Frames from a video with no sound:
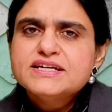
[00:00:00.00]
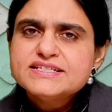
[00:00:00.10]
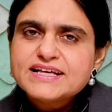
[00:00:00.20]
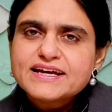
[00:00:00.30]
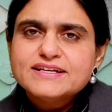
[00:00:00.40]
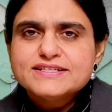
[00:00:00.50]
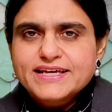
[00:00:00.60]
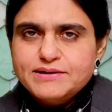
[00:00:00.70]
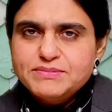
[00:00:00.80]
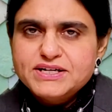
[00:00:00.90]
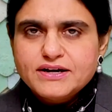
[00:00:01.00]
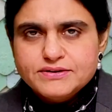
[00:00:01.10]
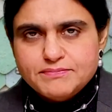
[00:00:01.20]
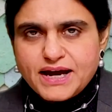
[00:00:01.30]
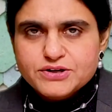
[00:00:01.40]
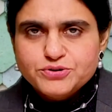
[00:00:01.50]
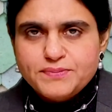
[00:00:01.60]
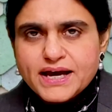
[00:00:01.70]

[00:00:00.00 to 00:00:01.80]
these cycles can be done back to